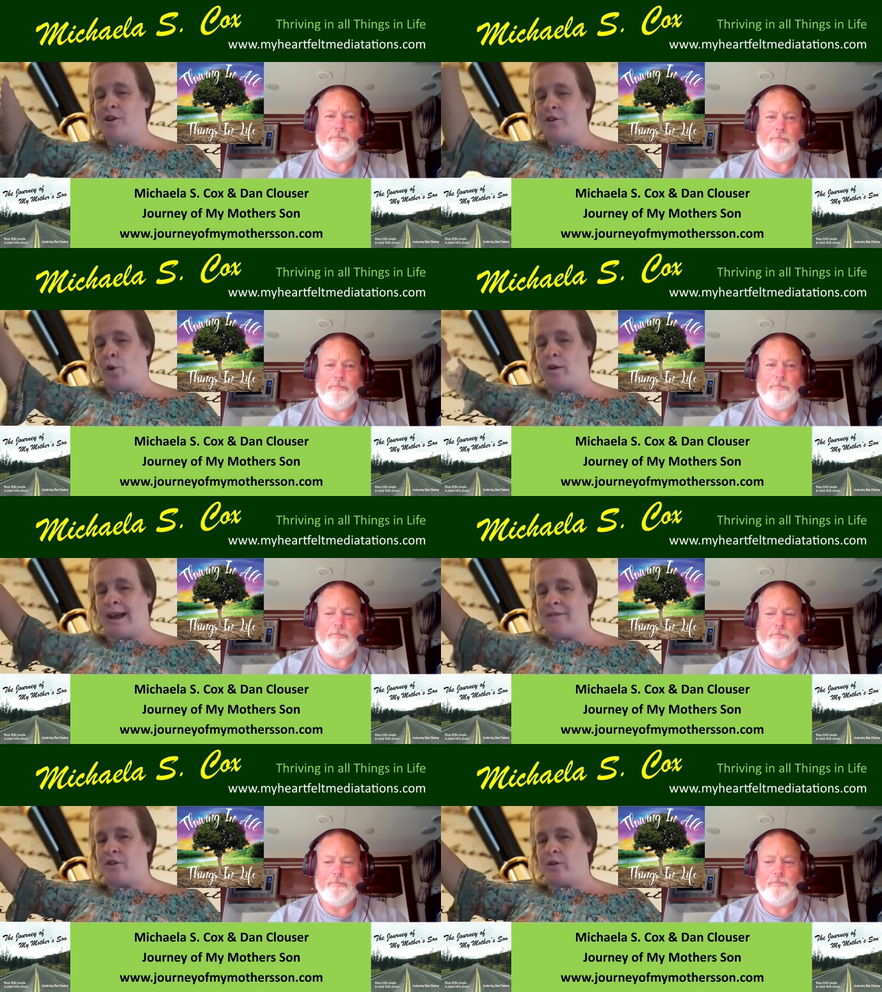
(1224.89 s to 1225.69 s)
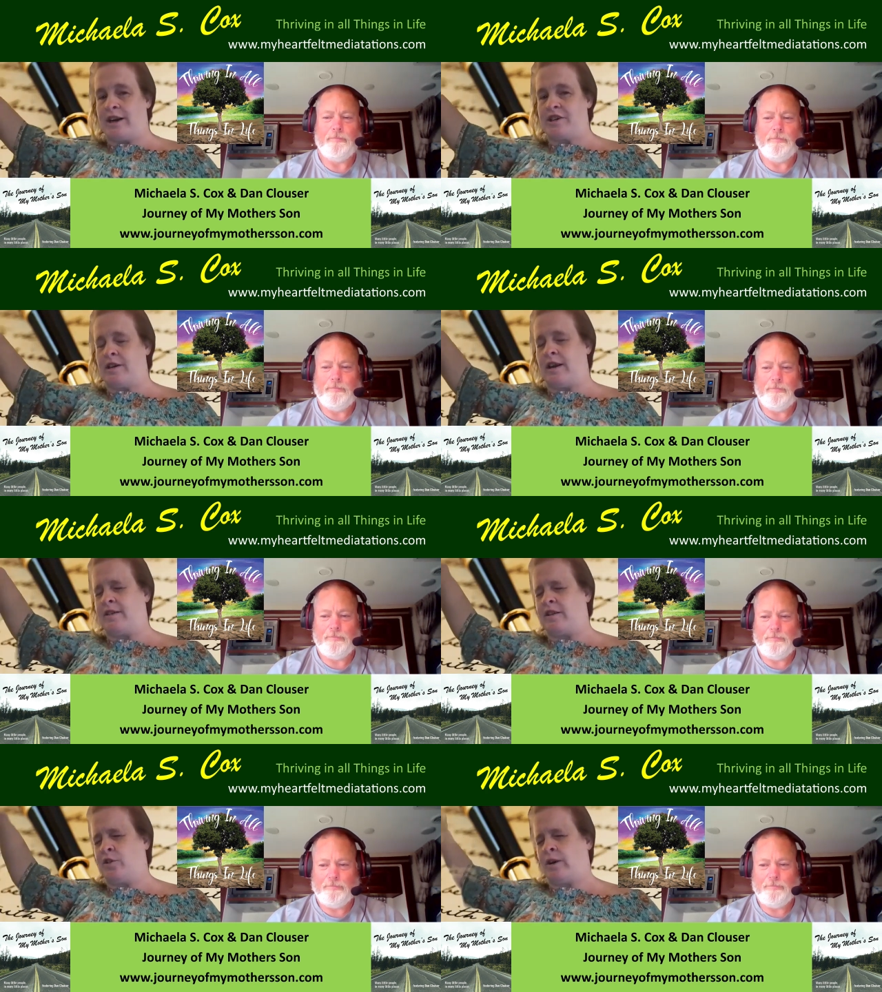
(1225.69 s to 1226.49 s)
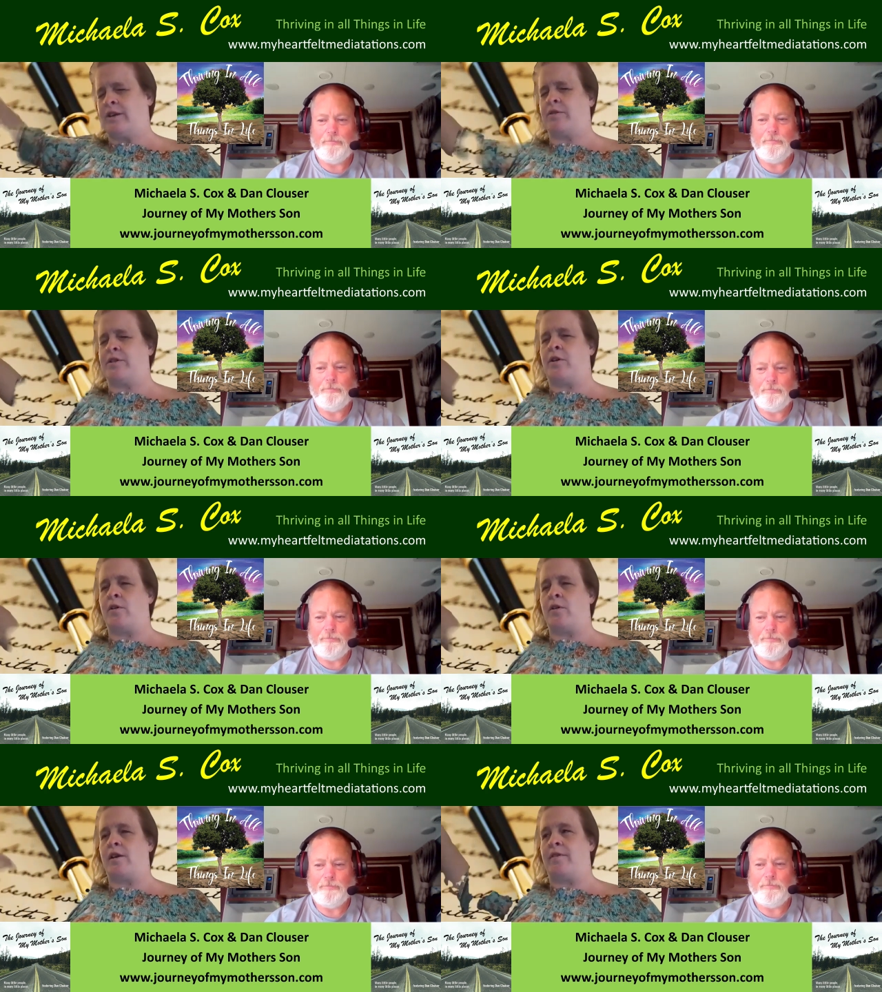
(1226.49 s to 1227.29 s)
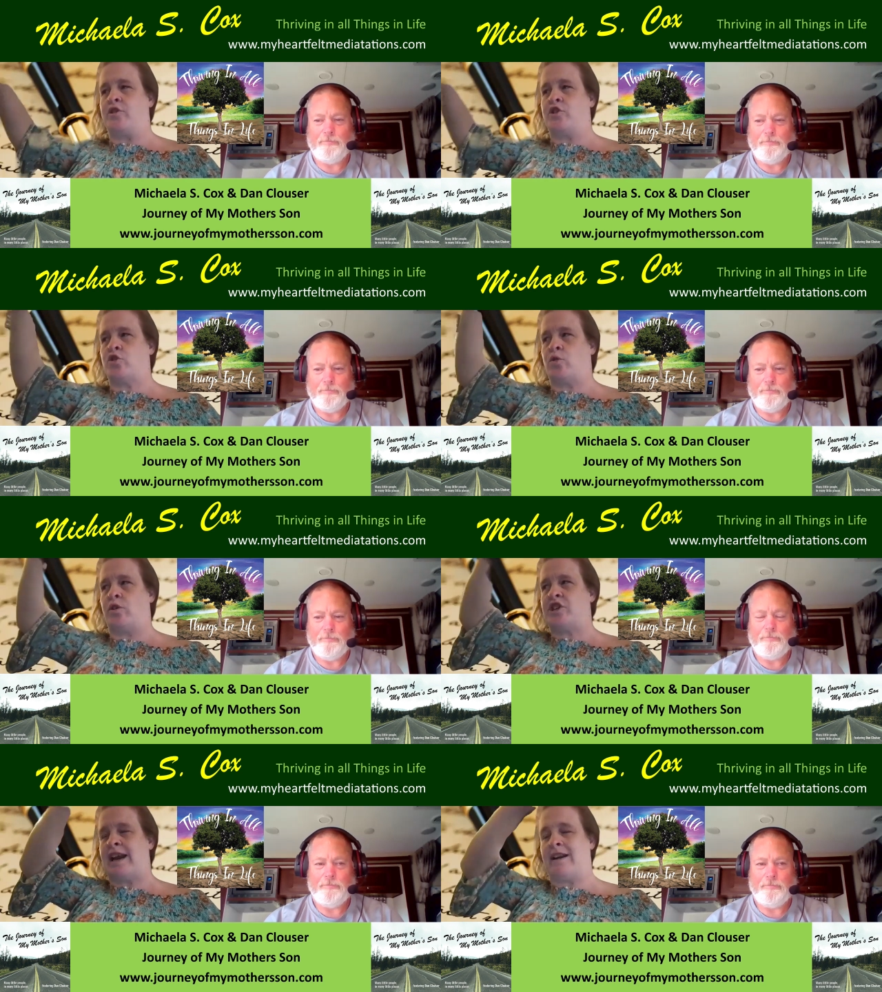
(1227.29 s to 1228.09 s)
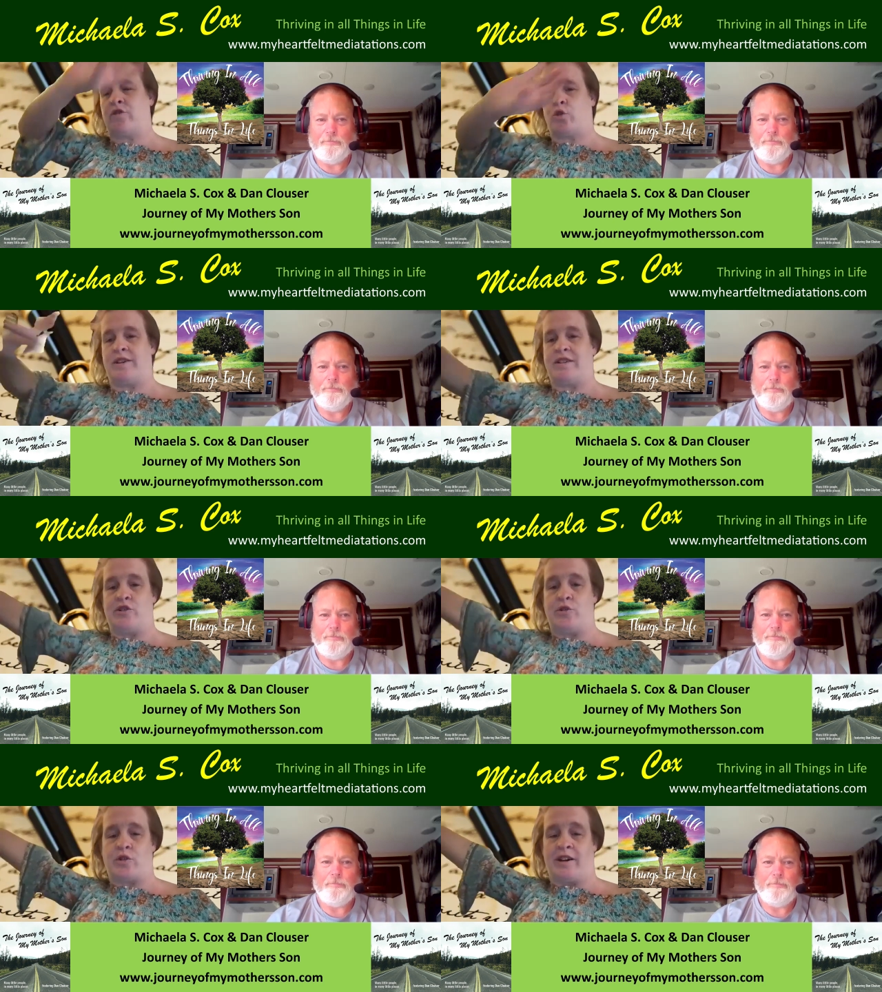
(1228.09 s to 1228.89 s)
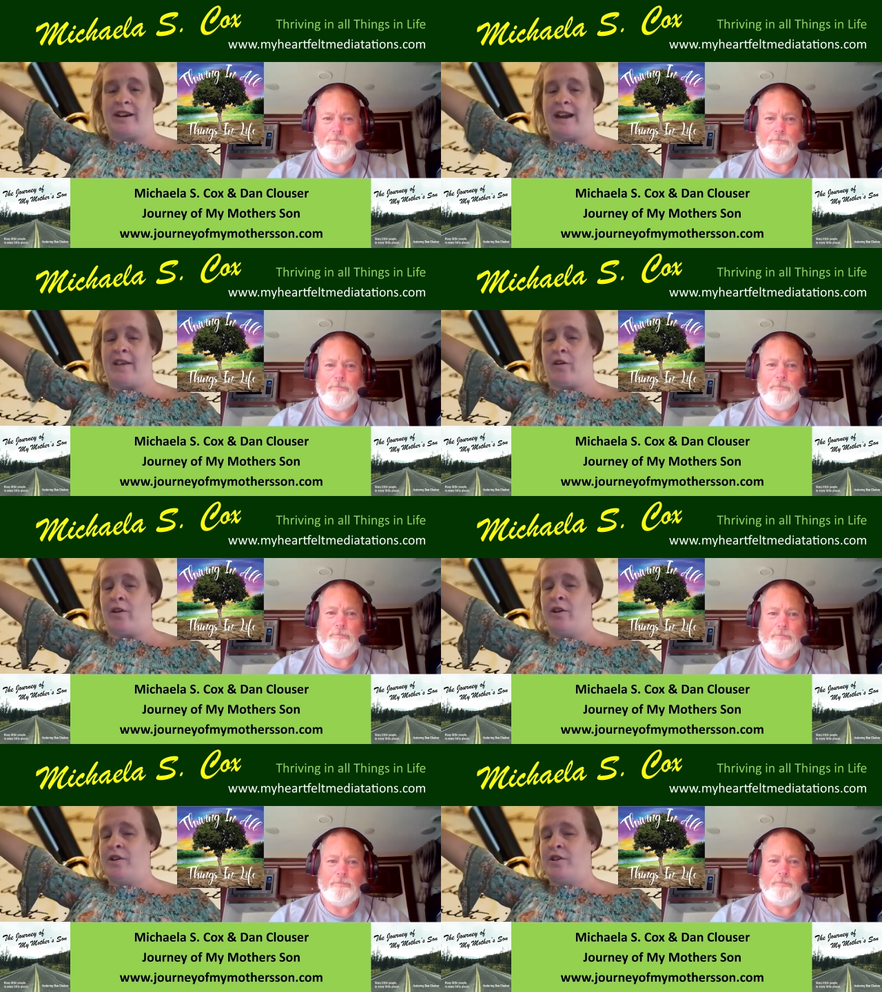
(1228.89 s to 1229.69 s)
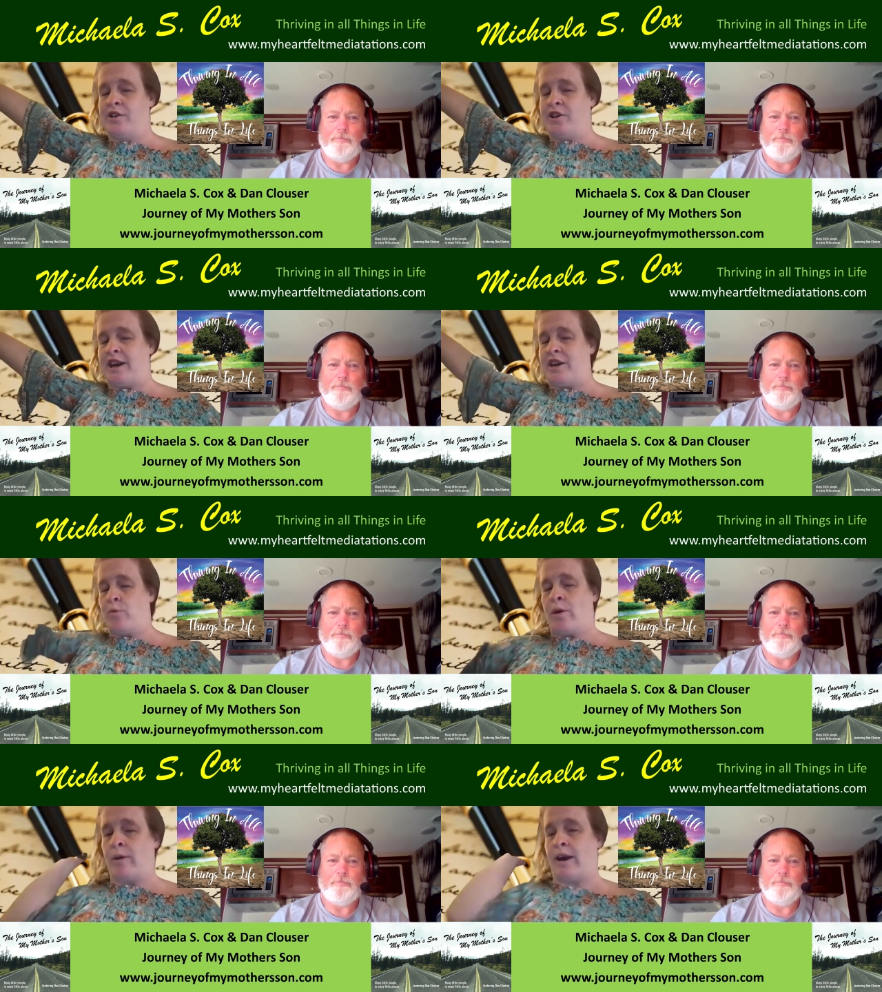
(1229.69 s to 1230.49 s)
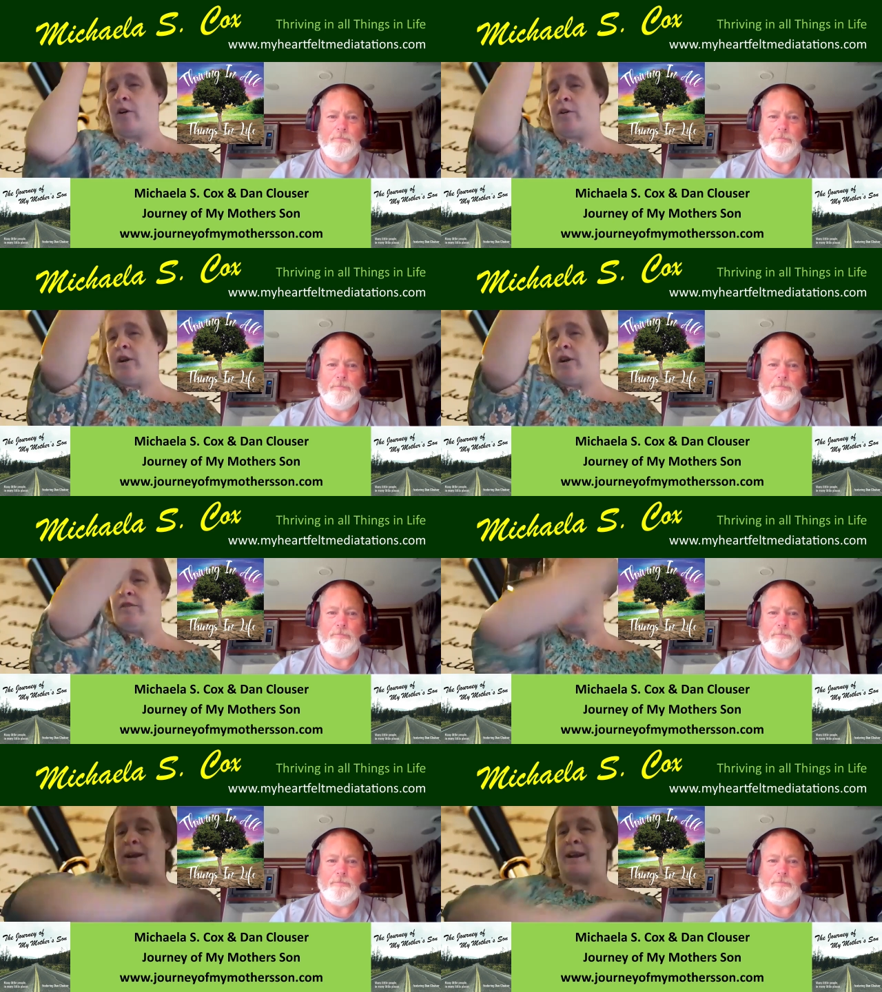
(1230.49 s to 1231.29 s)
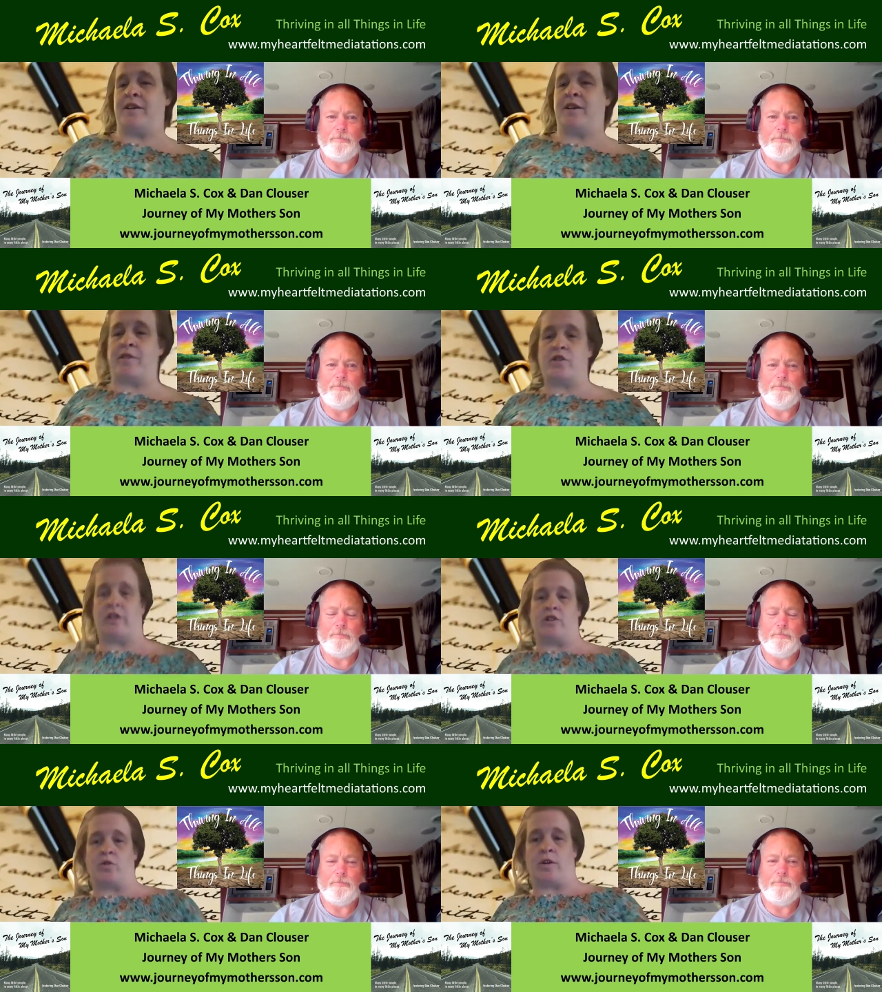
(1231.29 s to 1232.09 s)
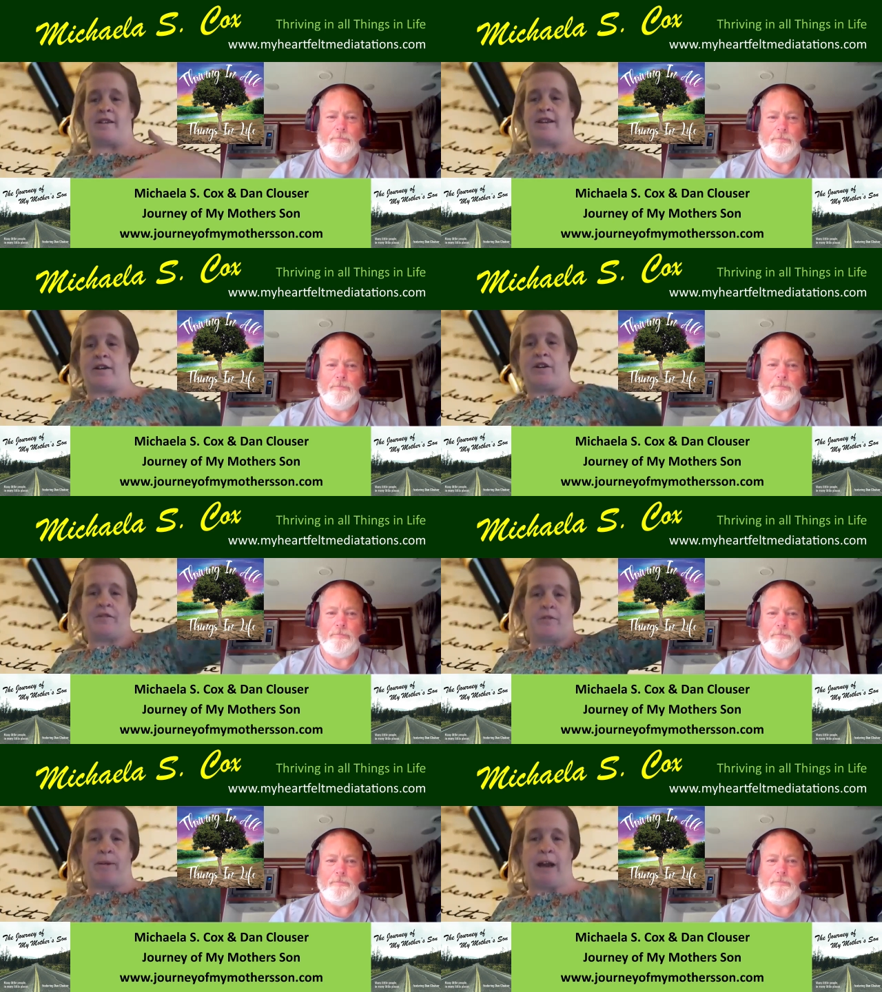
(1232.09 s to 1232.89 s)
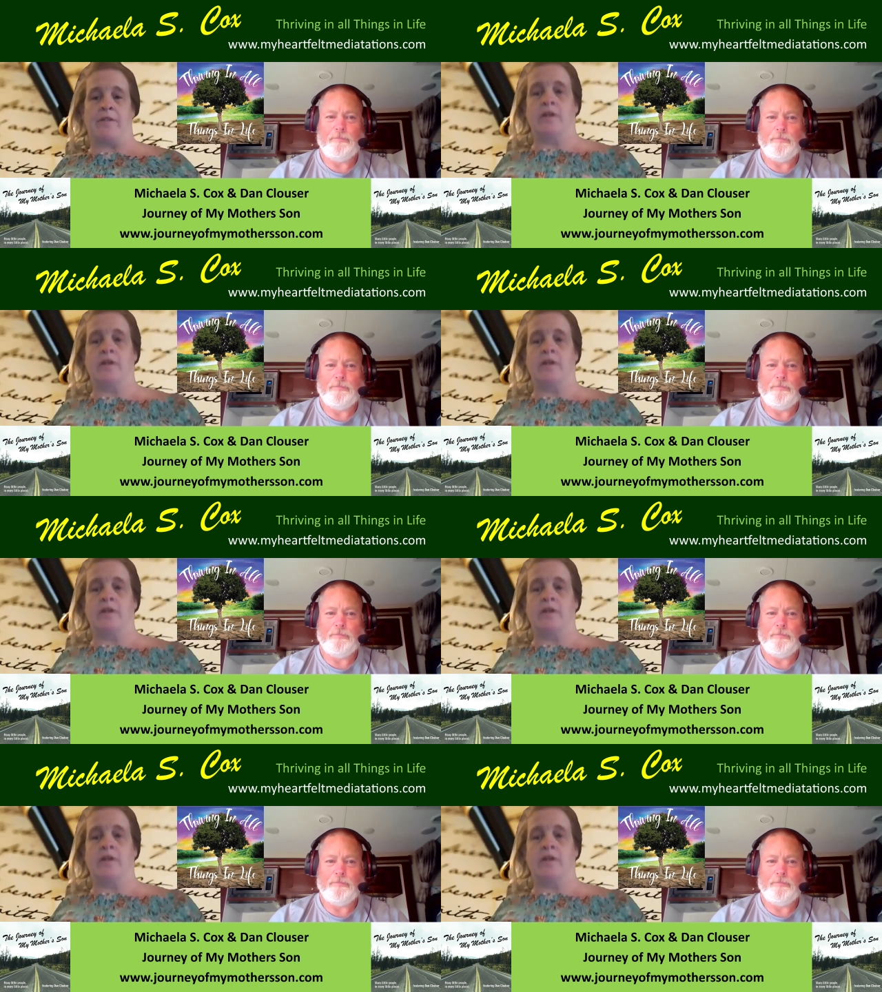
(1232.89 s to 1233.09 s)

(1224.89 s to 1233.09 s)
Speaker 1: your life's direction is a direct result of the cho- chain of choices you strung together to take you one way, or if you made a different string of choices down a different path.